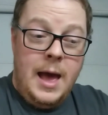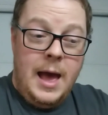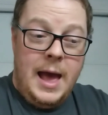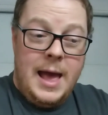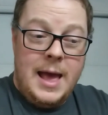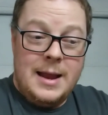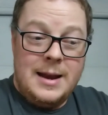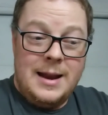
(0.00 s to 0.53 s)

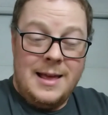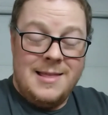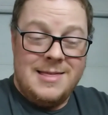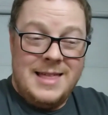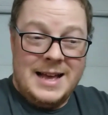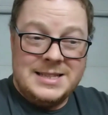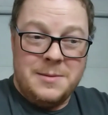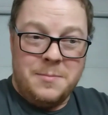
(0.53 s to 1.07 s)
And
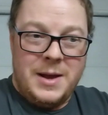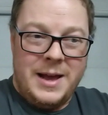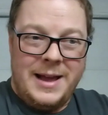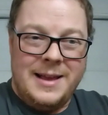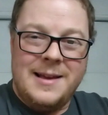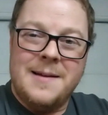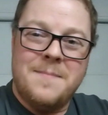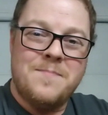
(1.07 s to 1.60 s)
that's a
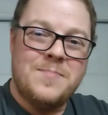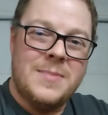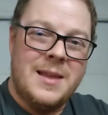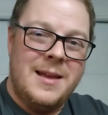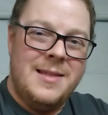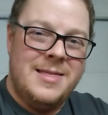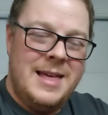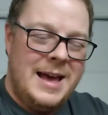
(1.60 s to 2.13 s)
bike
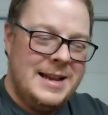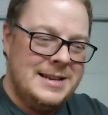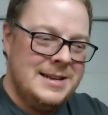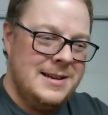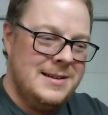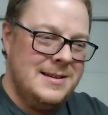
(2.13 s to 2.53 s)
that